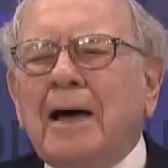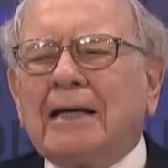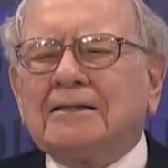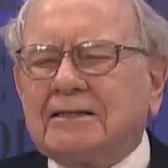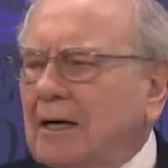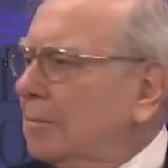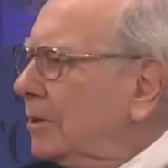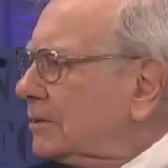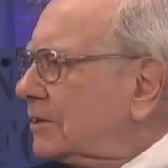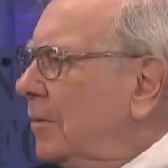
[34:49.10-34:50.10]
back some,
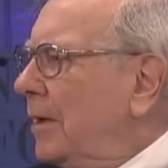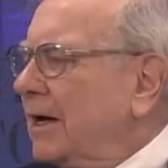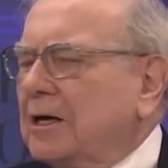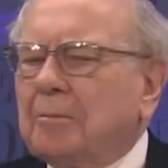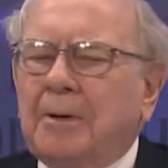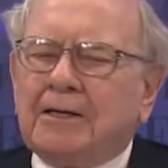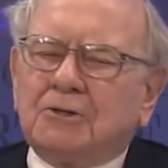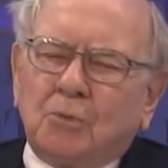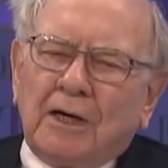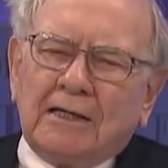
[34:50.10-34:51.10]
but it's come back at a
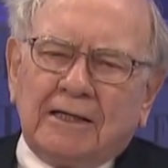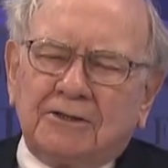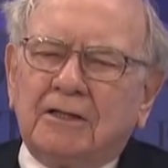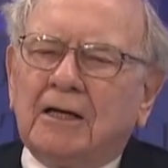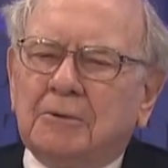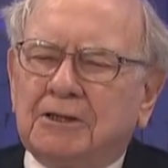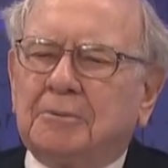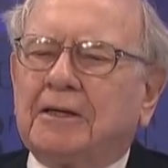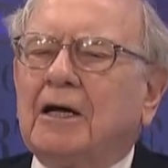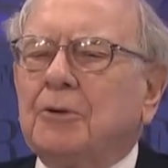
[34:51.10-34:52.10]
pace way less than I would
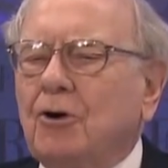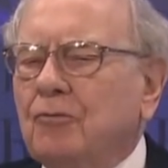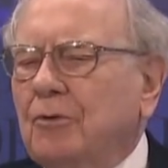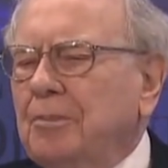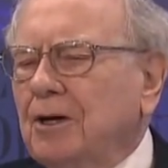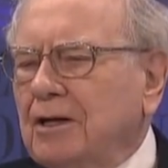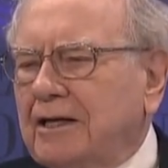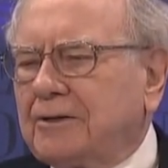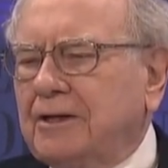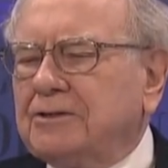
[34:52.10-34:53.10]
expect. Now, we overbuilt
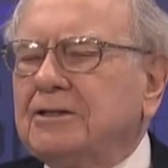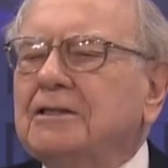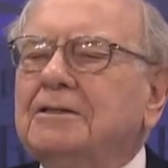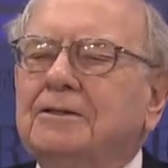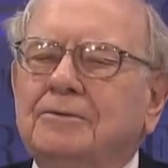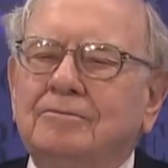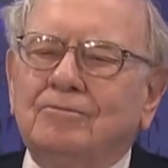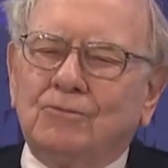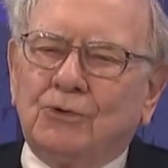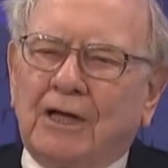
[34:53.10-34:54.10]
like crazy in
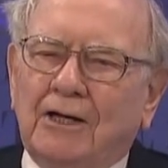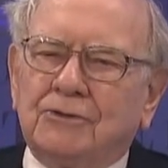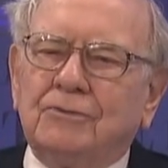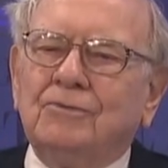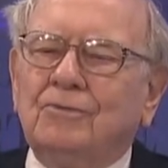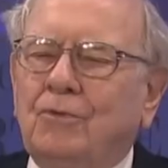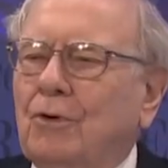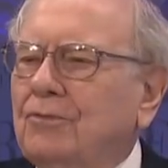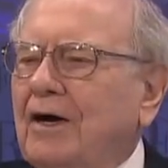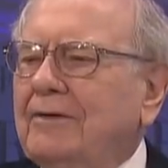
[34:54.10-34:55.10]
two thousand
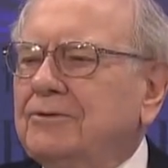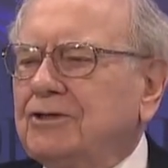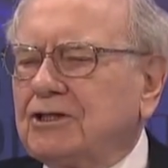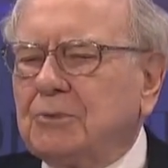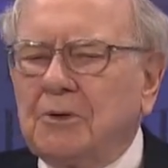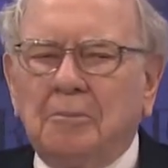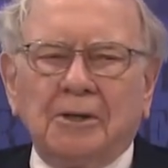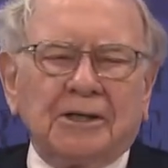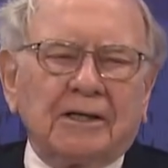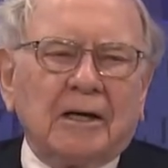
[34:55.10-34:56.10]
four, five, and six. We were
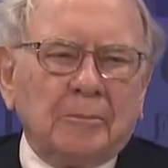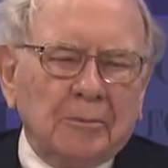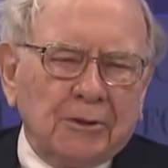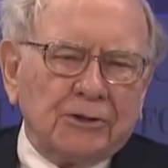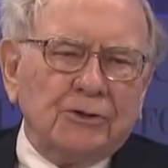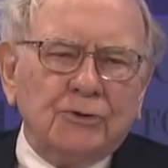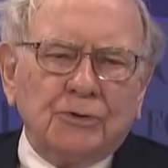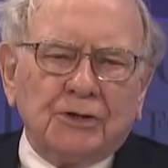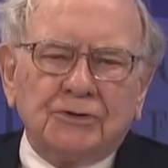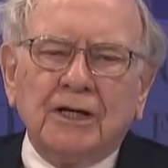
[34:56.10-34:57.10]
building a couple million
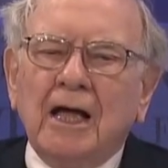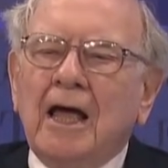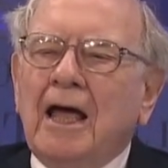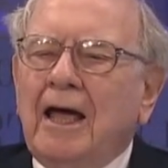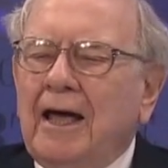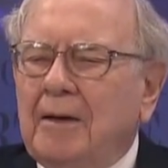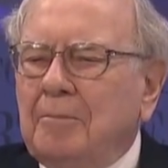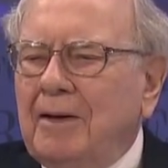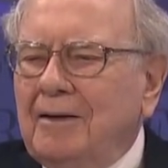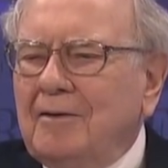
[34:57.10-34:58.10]
units.
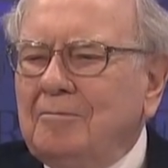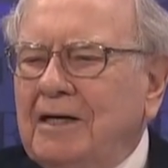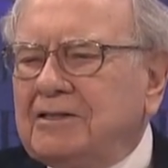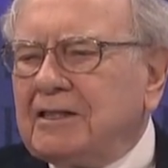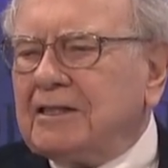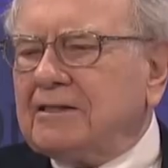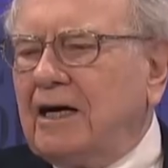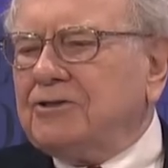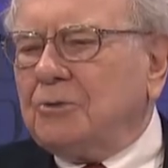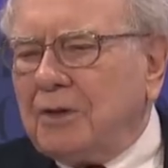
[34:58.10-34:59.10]
And basically it
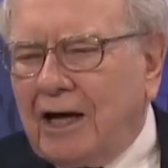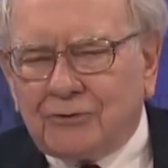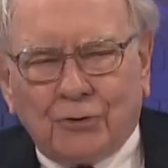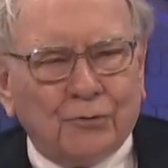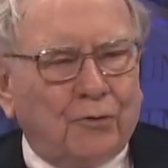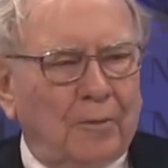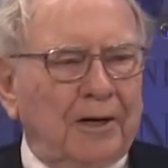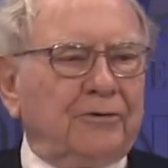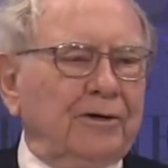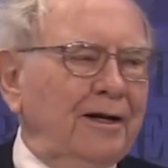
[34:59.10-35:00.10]
ties in with household
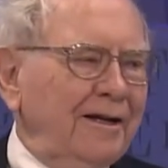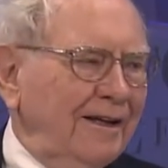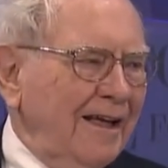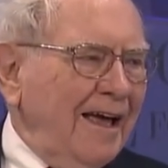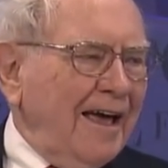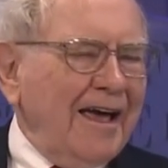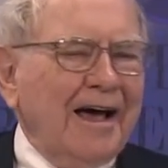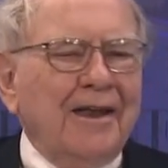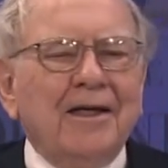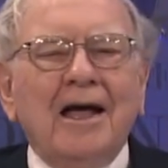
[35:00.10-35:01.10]
formation.
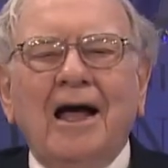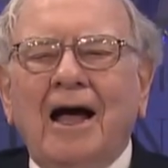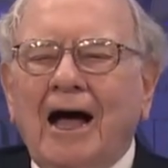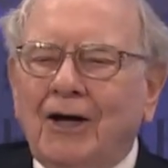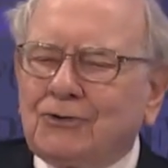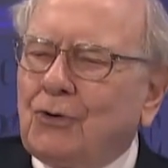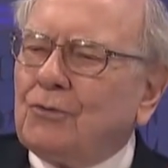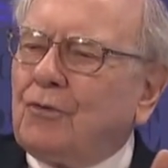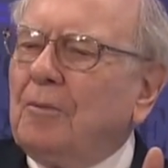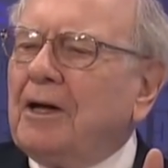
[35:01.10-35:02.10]
And
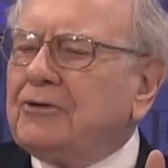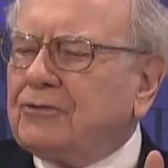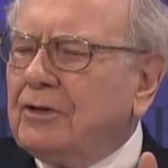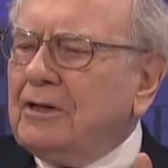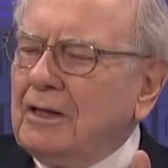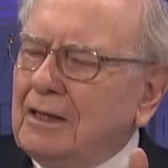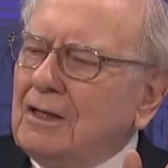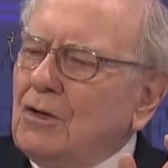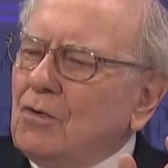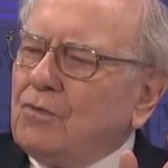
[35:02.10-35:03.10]
household formation
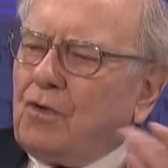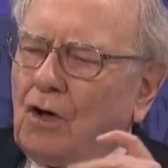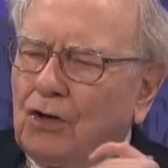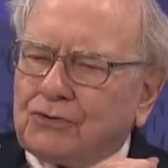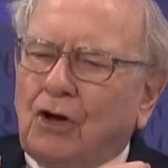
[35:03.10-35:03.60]
falls